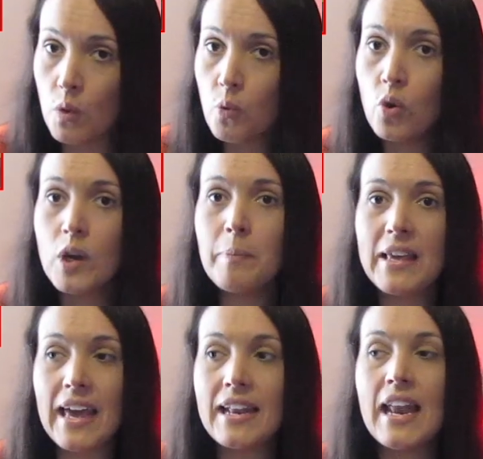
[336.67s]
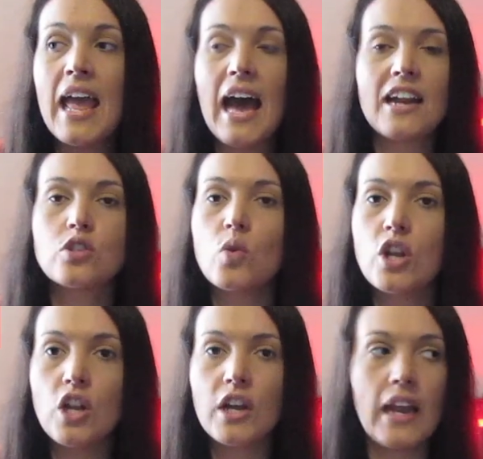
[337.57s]
we're going to be getting and it's going
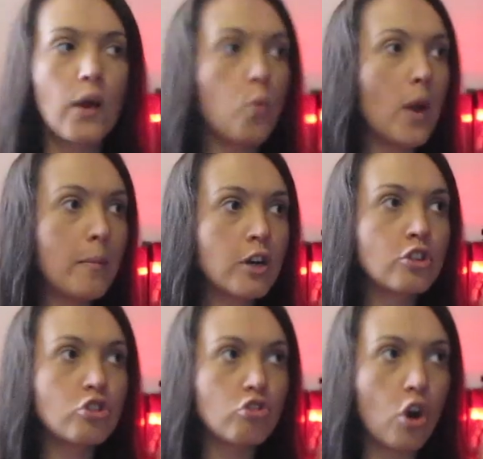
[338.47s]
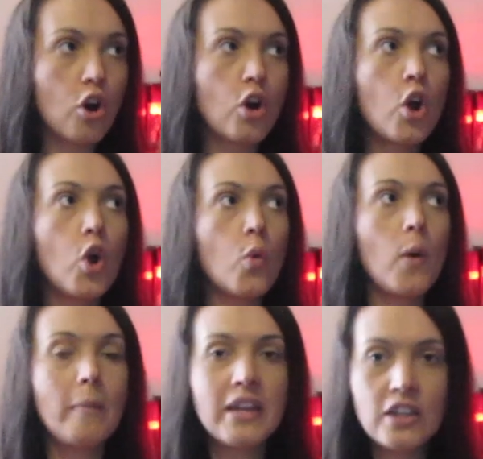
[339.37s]
to look like women are strong,
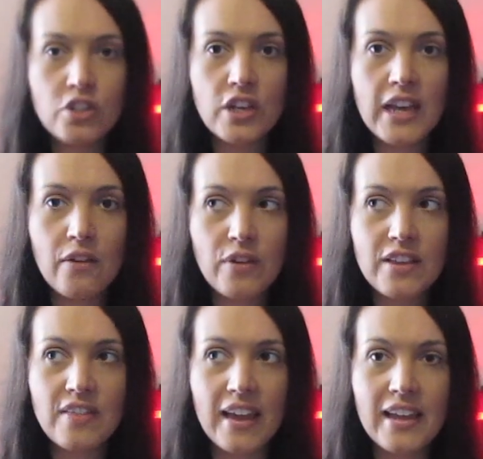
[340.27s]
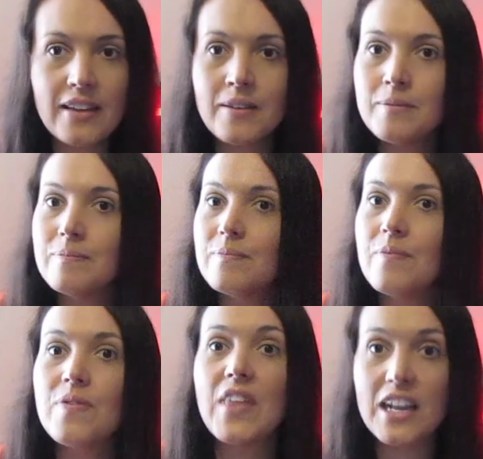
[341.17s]
women can do everything.
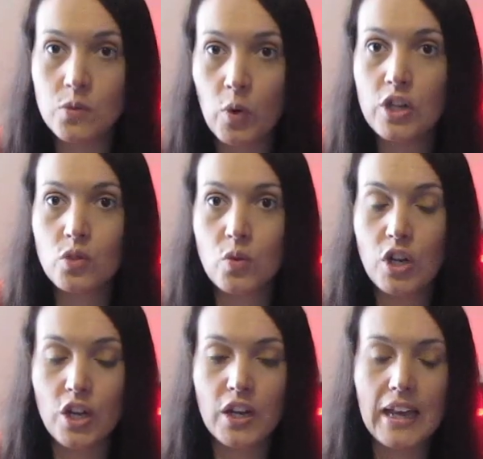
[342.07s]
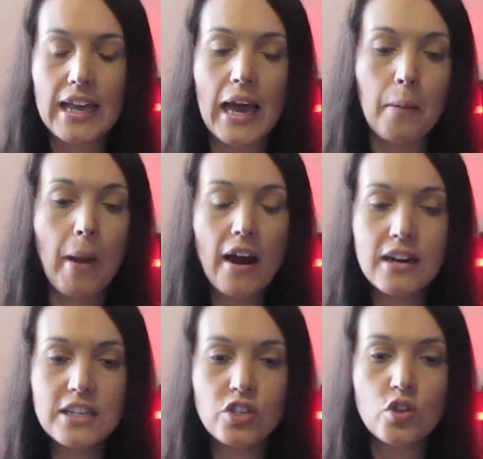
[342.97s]
That's what it's going to look like. And
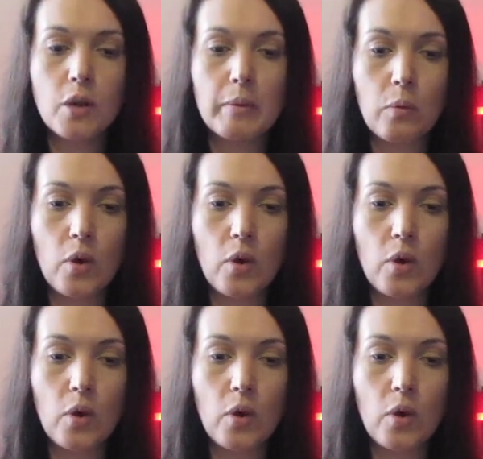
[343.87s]
apparently she's going to be